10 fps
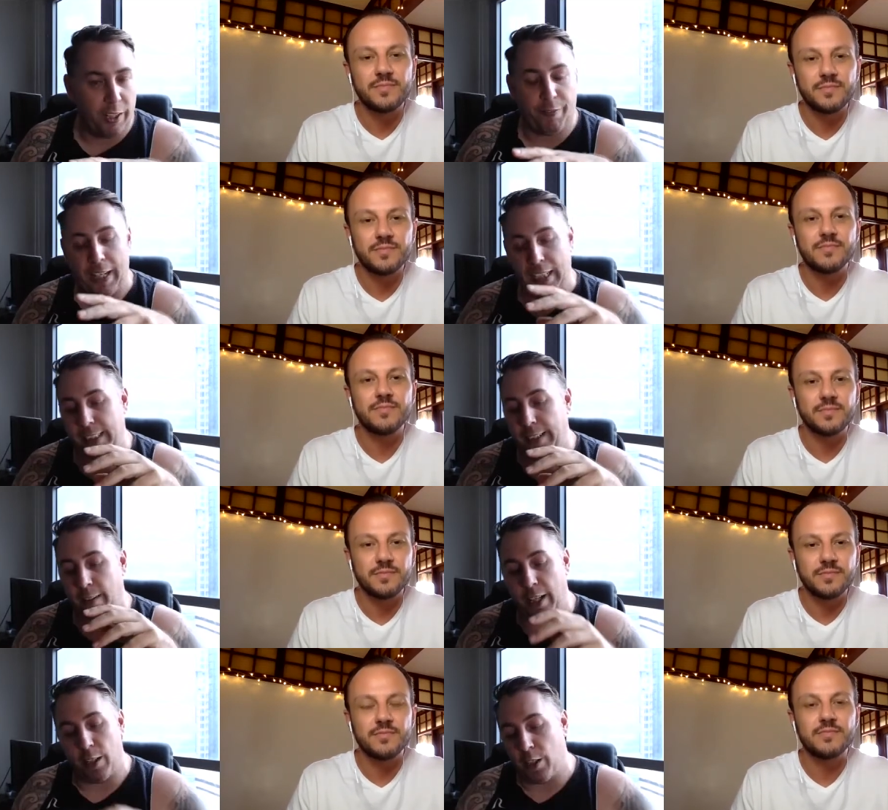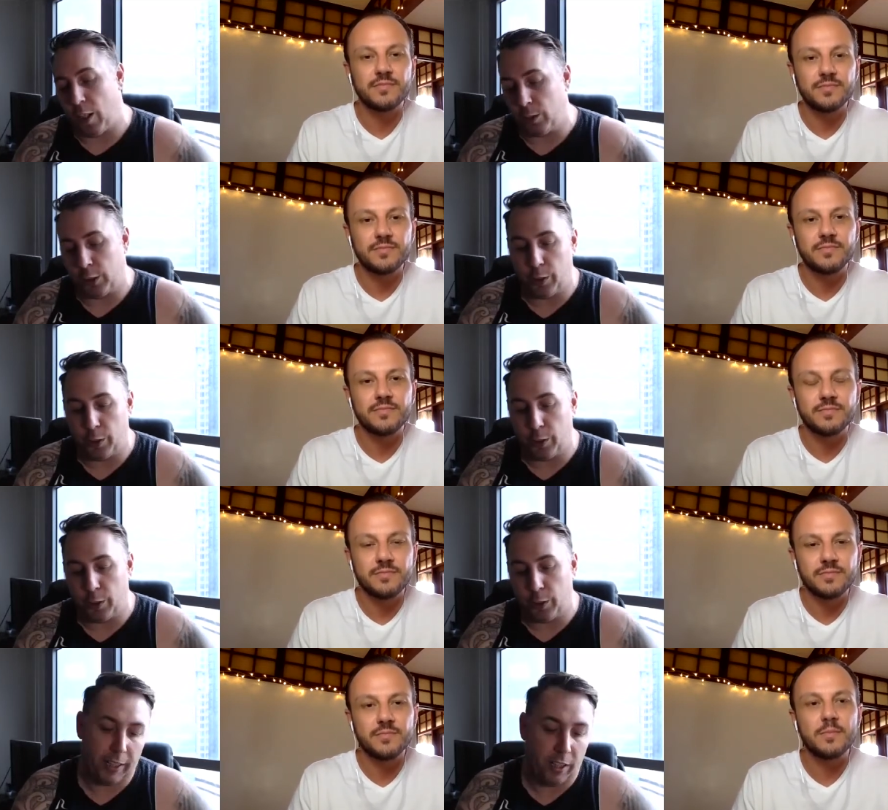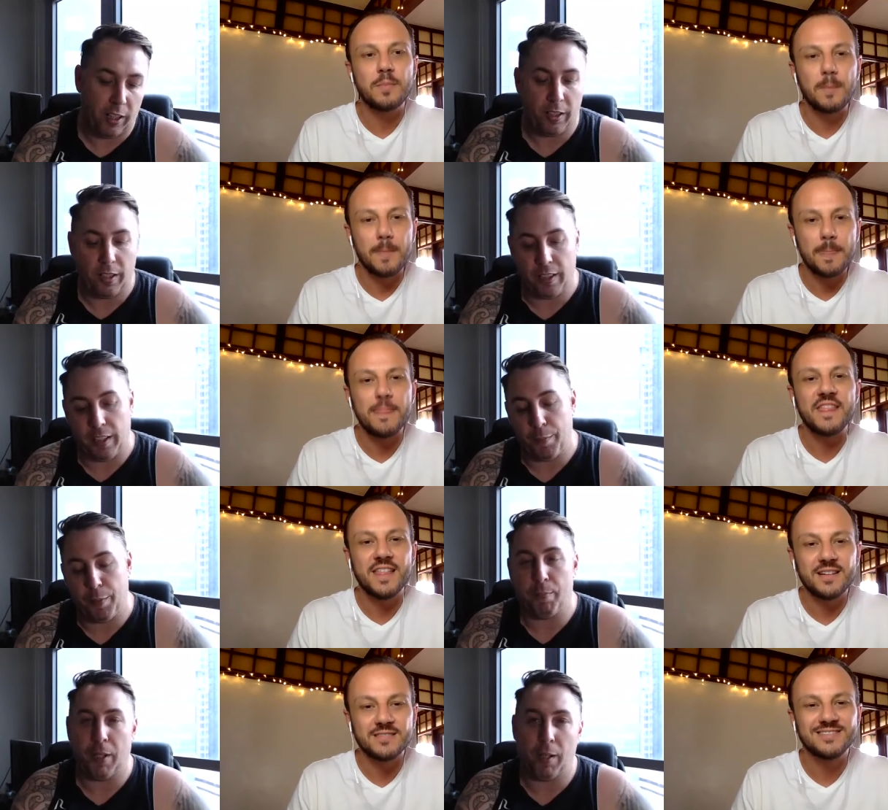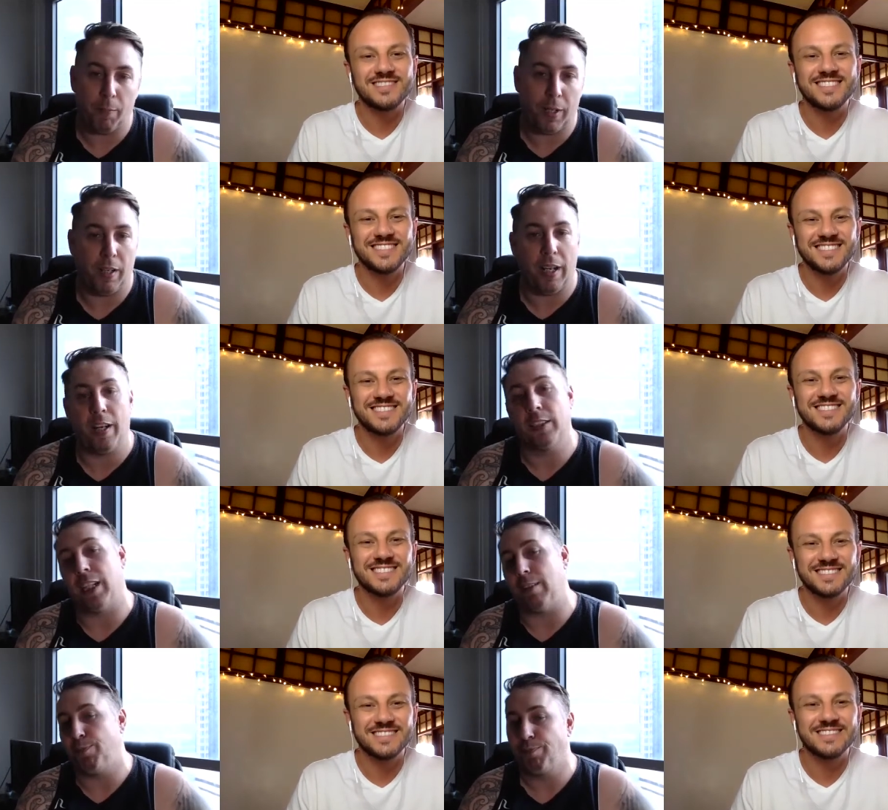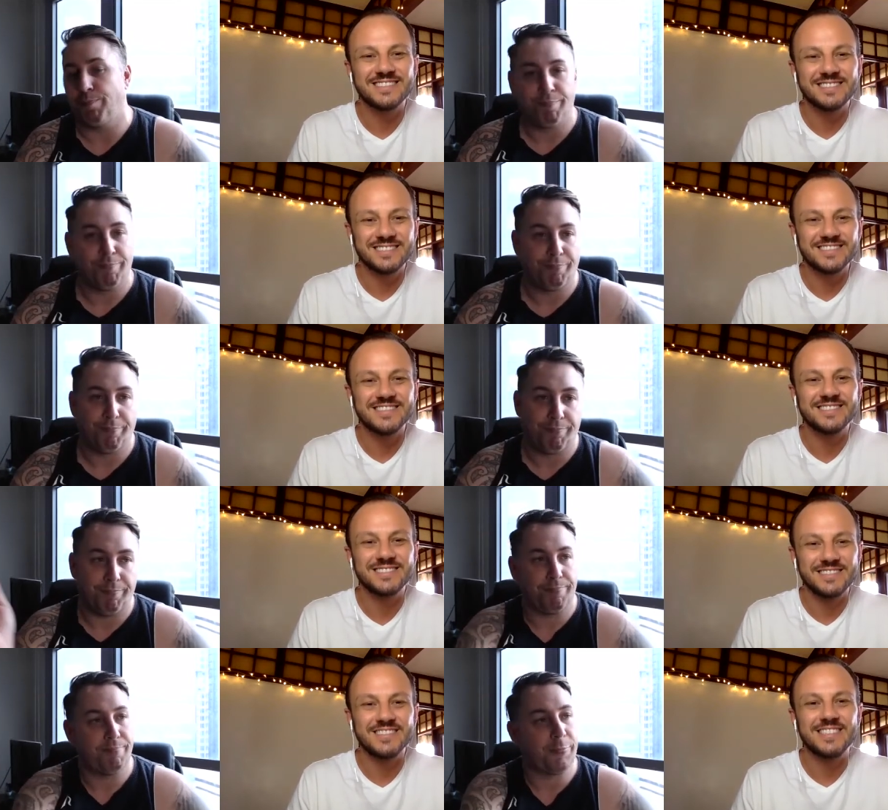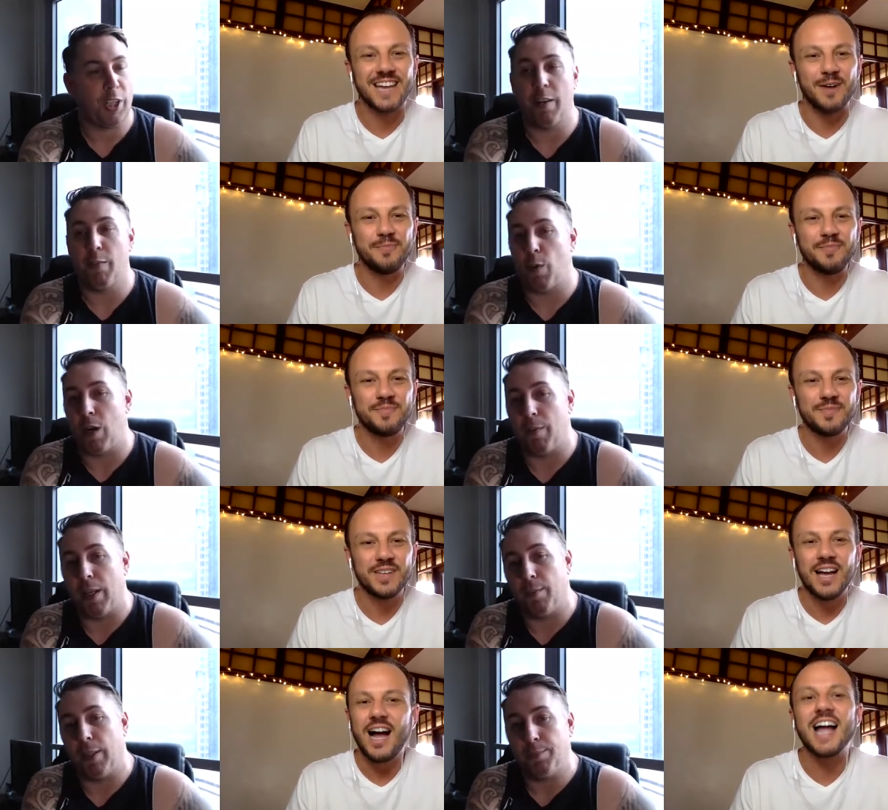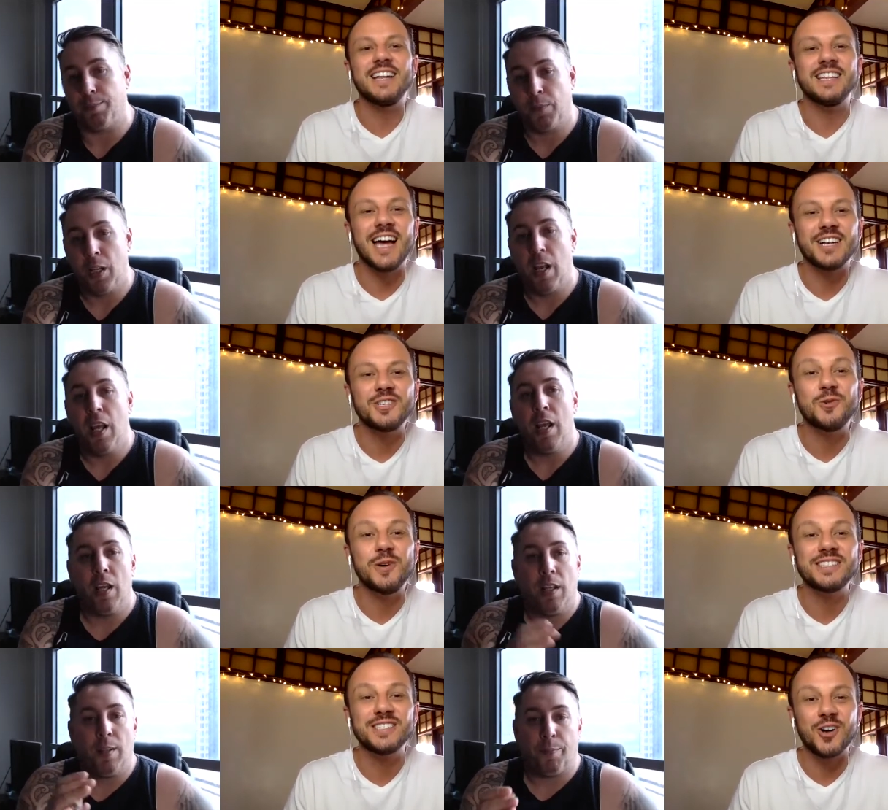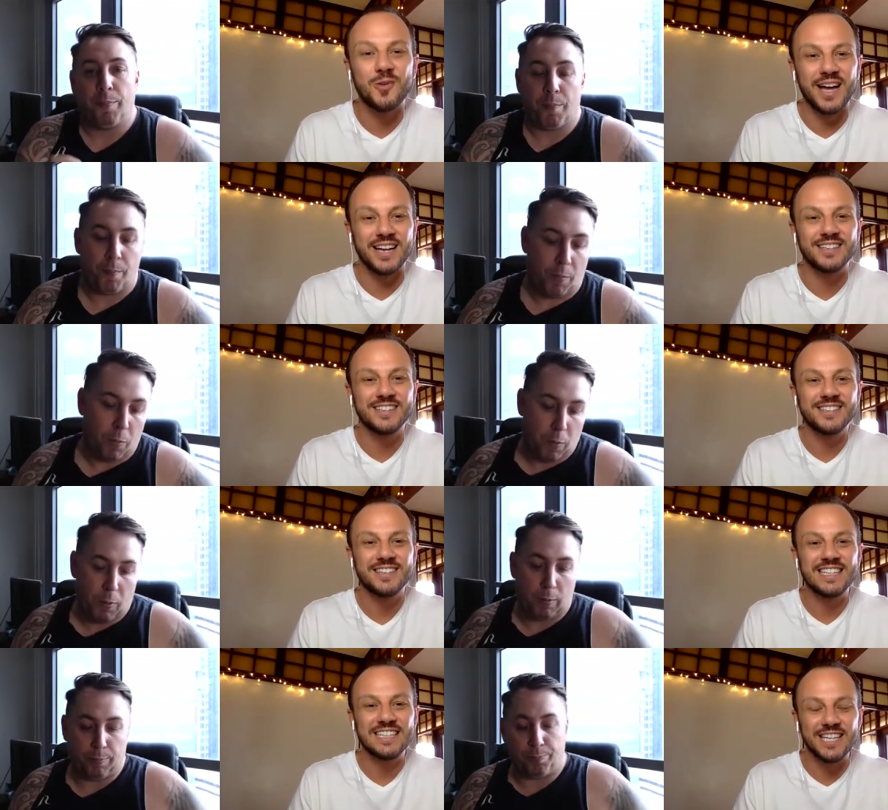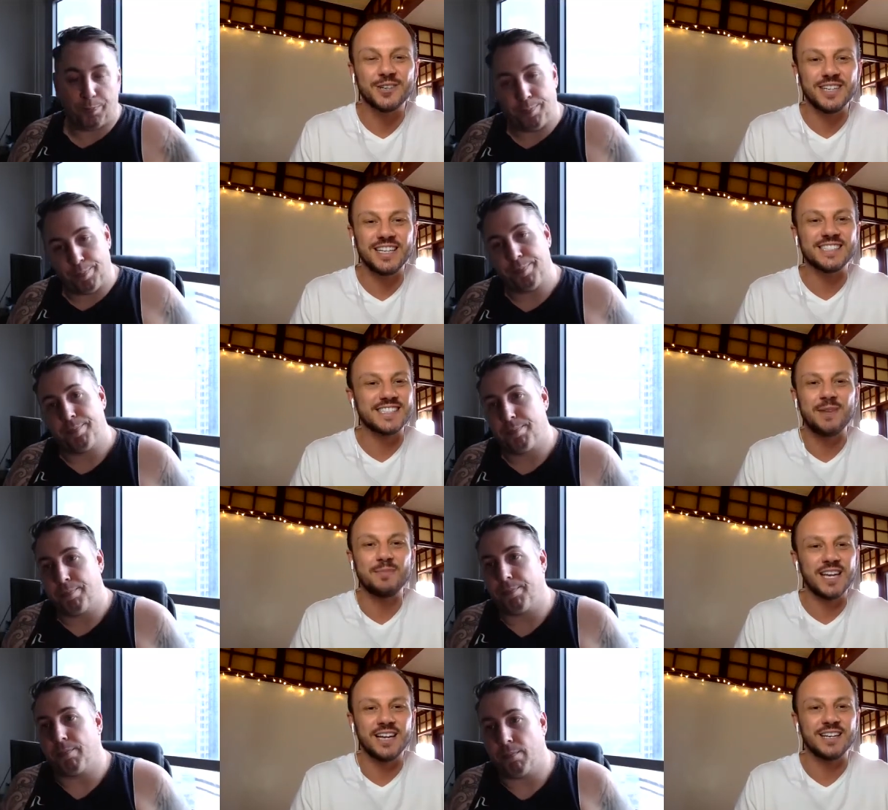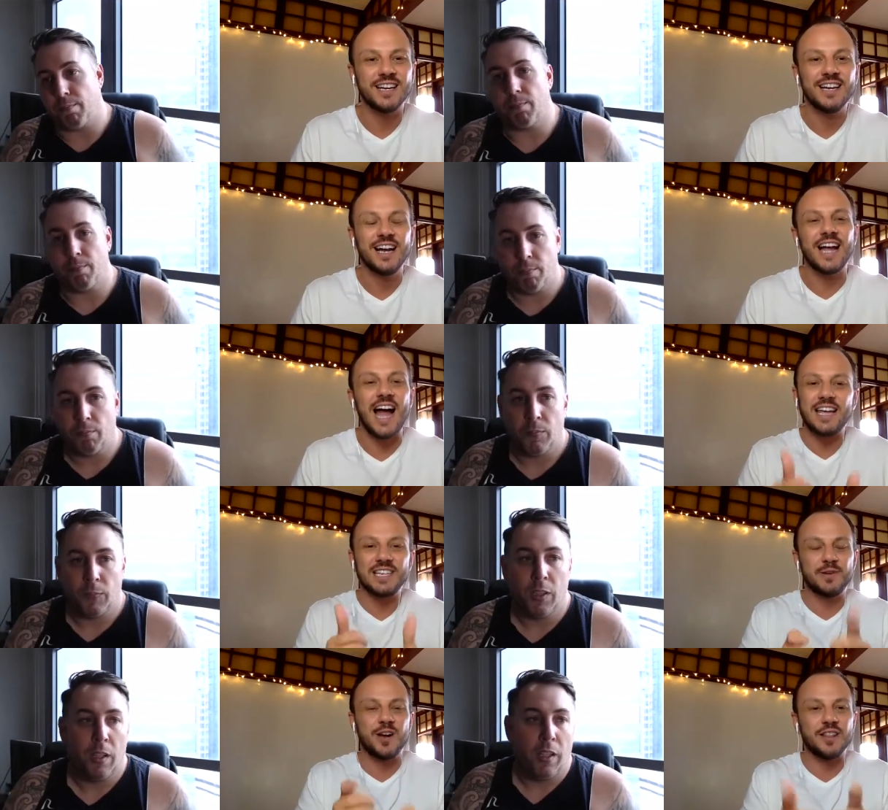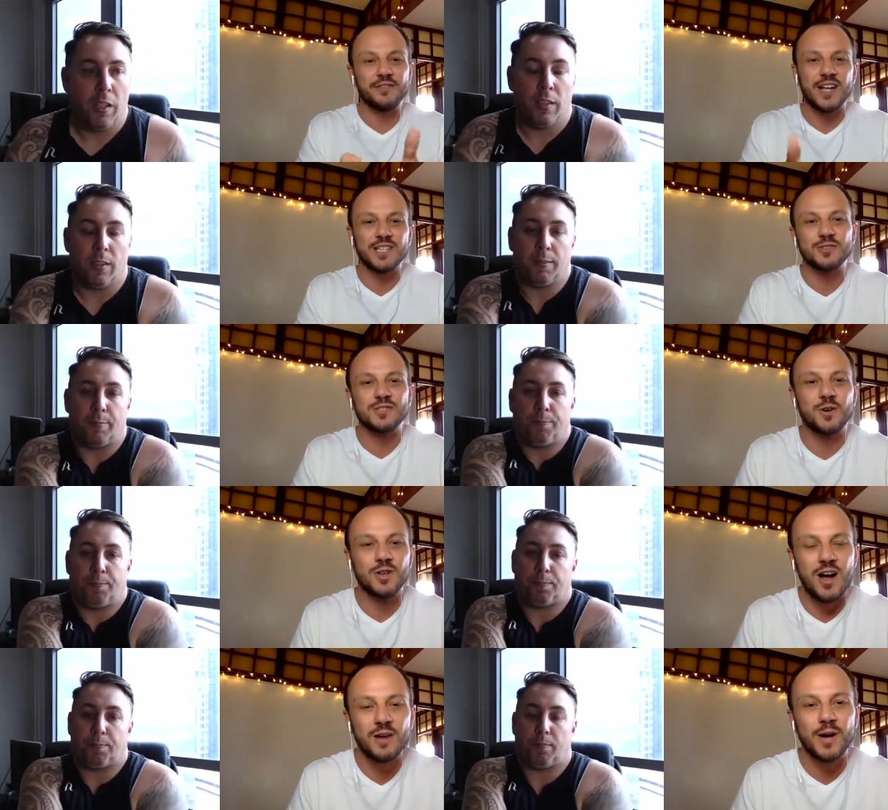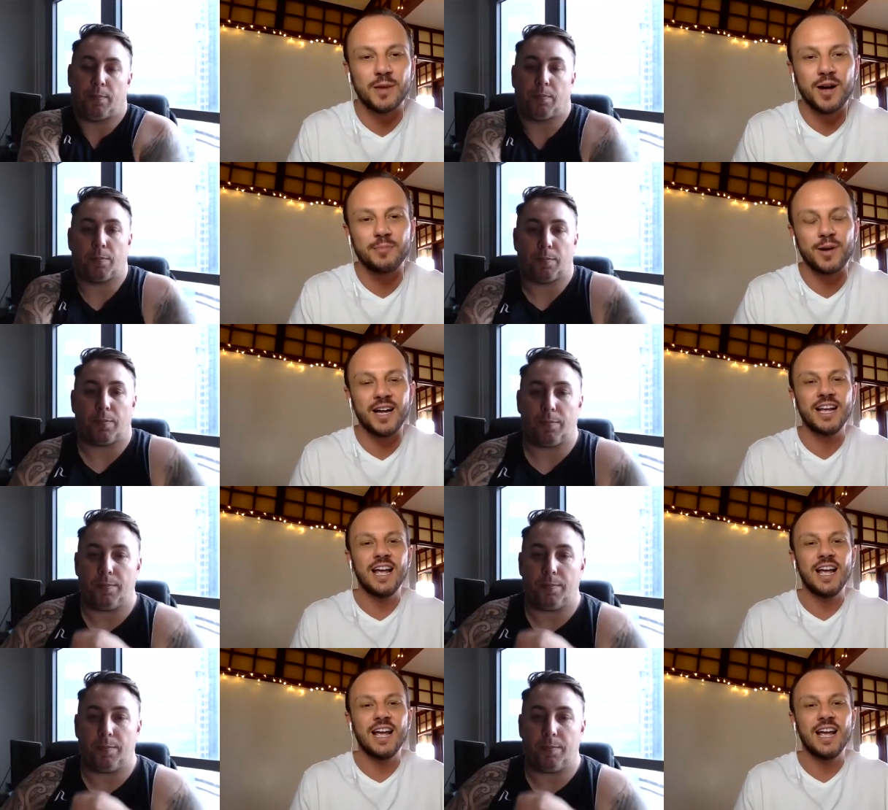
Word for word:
Speaker 1: fence, and I was like, "Look, I'll join, but I don't." But, but, but, and I was like, "Don't yep. worry about it."
Speaker 2: I did that two weeks ago, man. Literally the same thing. A guy, he's been on the fence for so long, but, but, but.